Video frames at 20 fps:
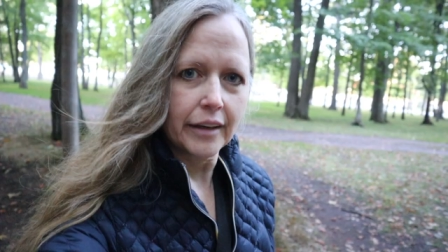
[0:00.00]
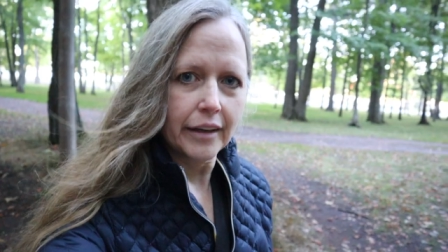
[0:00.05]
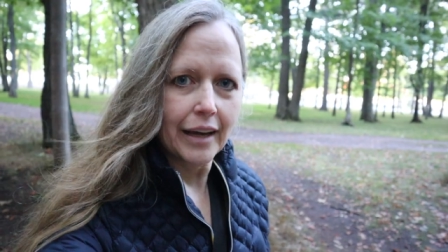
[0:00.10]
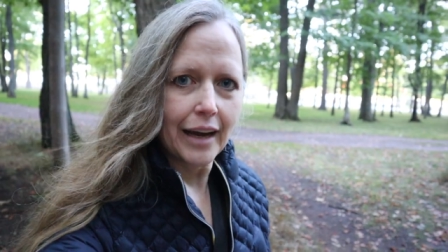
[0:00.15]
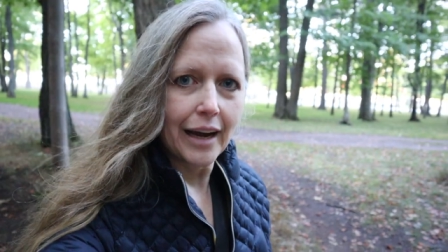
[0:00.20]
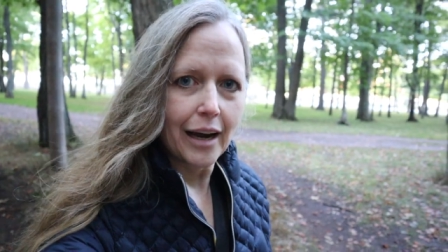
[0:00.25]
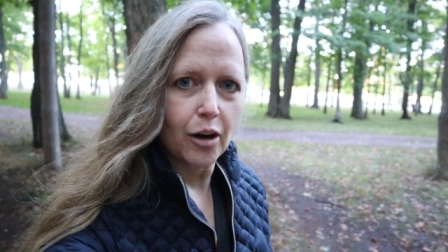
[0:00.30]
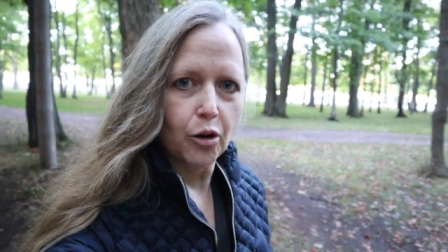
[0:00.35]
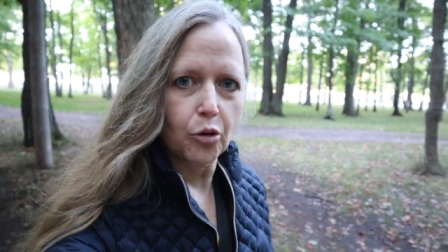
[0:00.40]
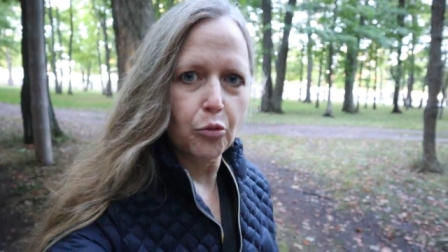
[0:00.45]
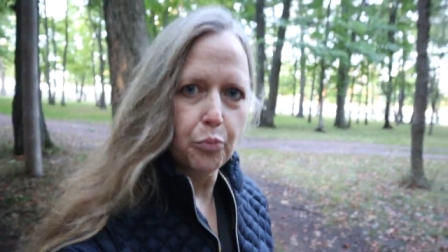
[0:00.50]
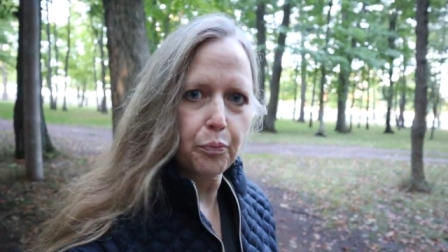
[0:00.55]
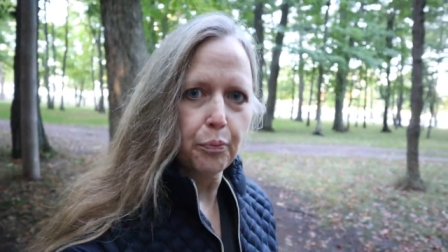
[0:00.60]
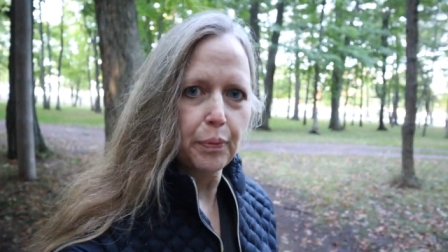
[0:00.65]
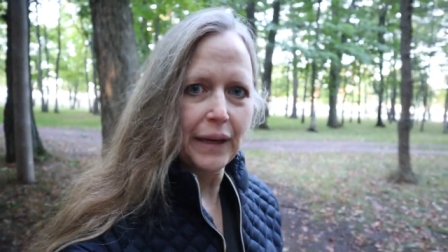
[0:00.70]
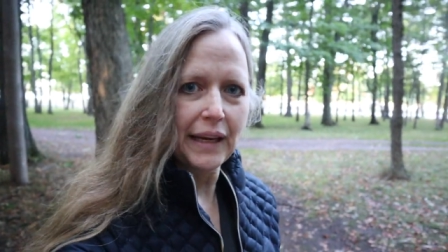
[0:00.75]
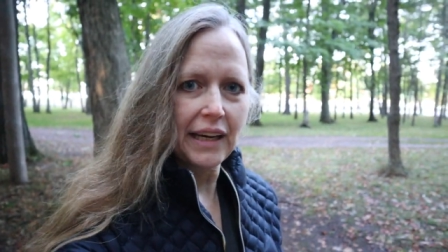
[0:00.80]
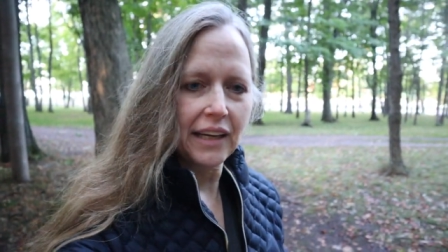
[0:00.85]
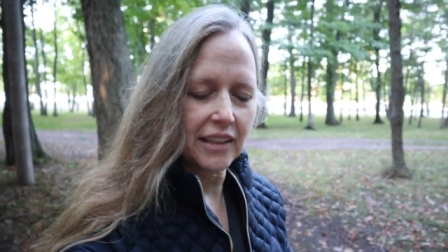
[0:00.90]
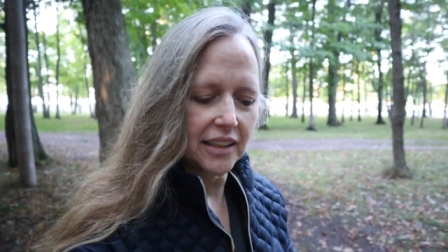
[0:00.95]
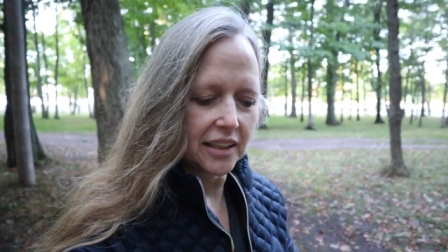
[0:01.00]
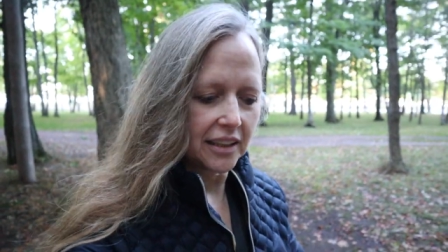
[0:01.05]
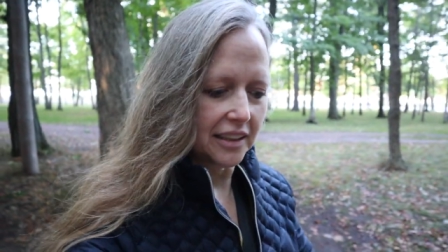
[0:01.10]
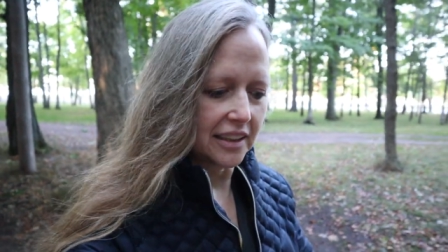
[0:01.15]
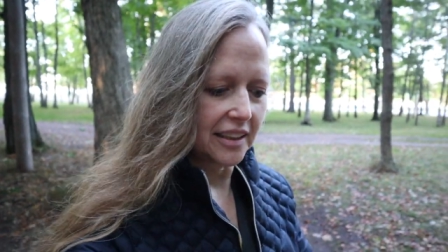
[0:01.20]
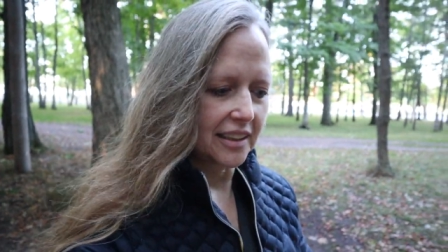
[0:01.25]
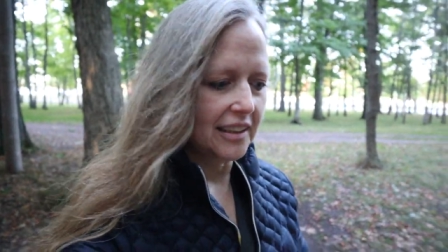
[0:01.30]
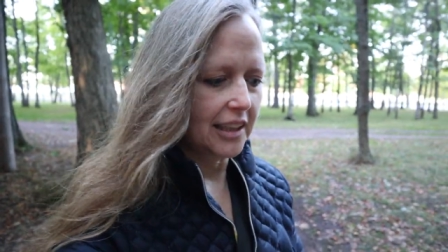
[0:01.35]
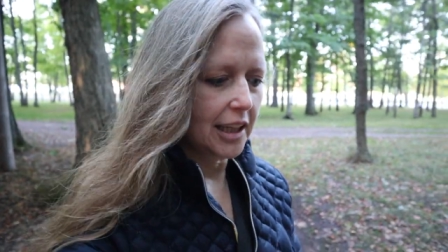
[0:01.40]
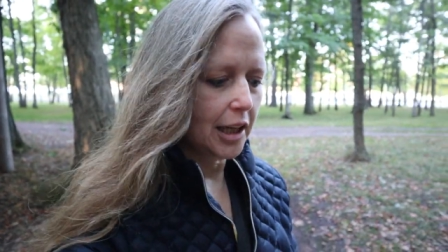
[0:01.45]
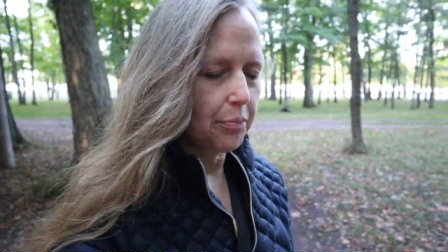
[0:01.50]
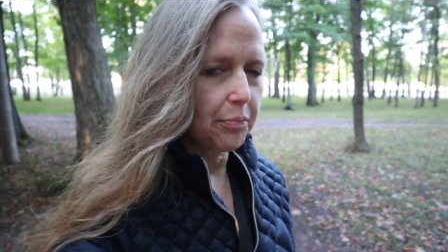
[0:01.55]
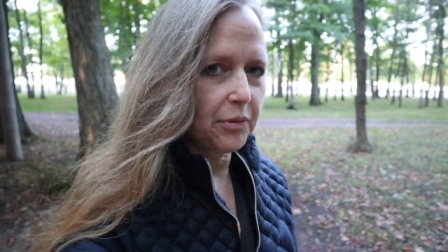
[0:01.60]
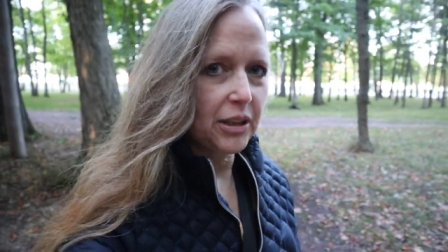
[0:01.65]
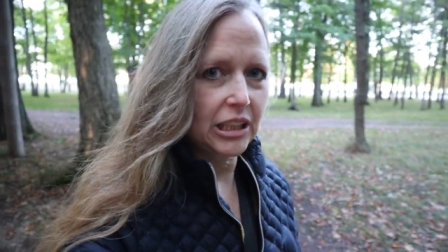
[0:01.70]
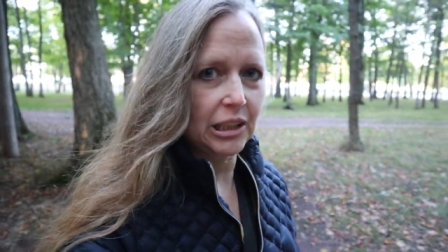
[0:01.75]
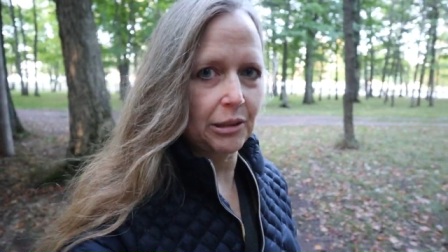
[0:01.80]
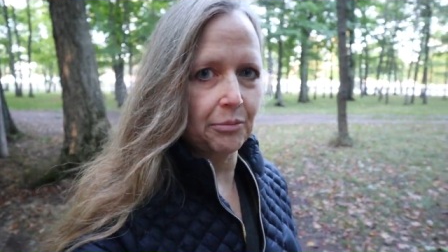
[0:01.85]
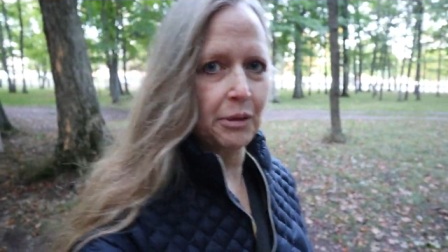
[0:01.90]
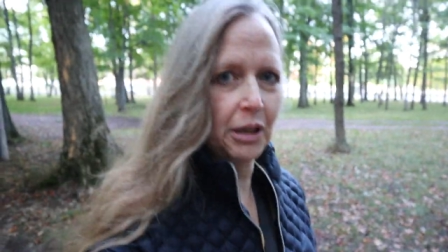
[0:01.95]
Now, because I stopped
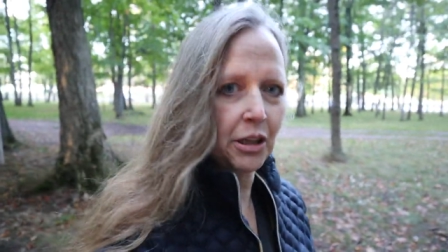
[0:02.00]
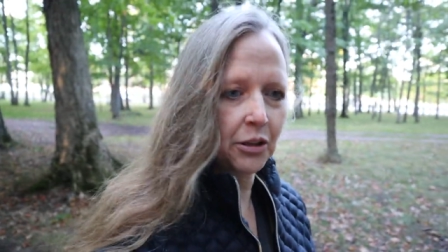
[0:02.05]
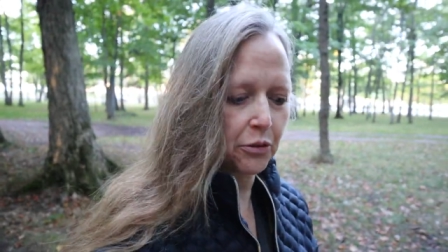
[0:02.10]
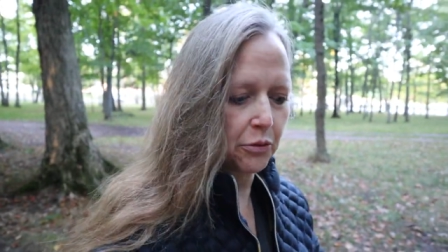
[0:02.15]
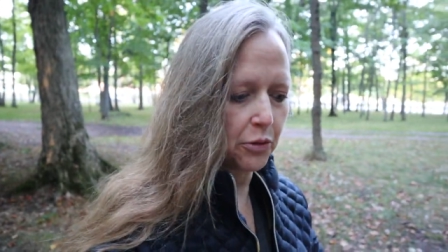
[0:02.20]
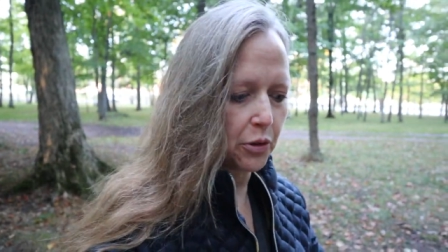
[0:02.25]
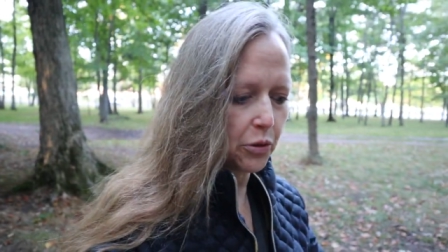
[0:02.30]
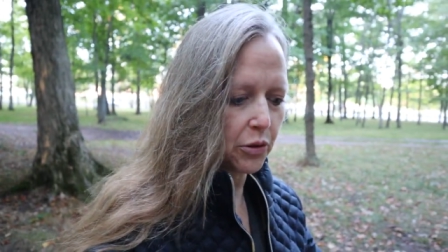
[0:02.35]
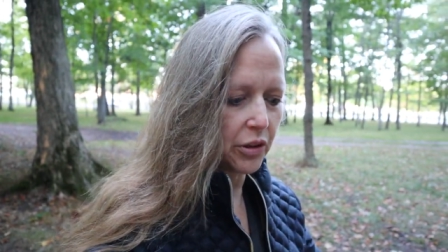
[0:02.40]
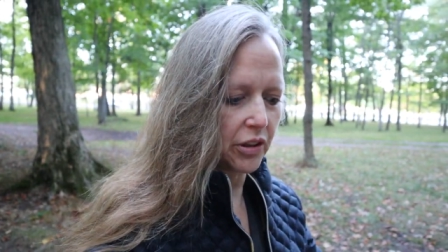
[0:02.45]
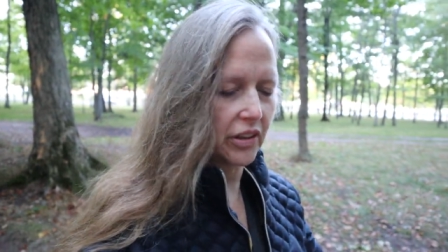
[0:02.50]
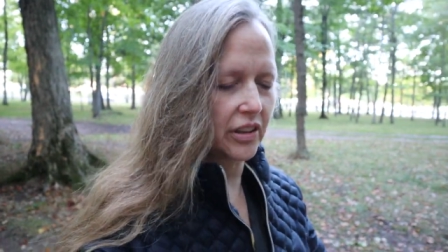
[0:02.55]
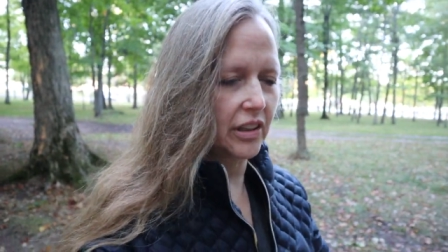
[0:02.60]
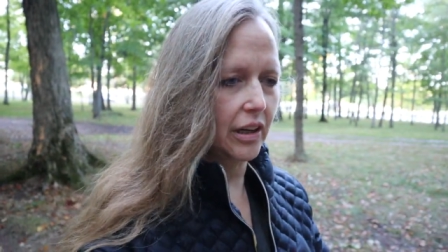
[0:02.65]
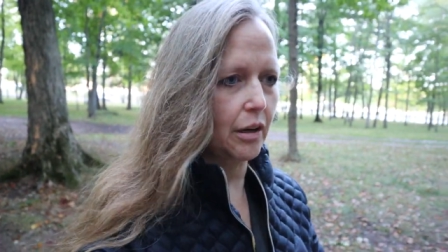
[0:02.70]
to smell the roses,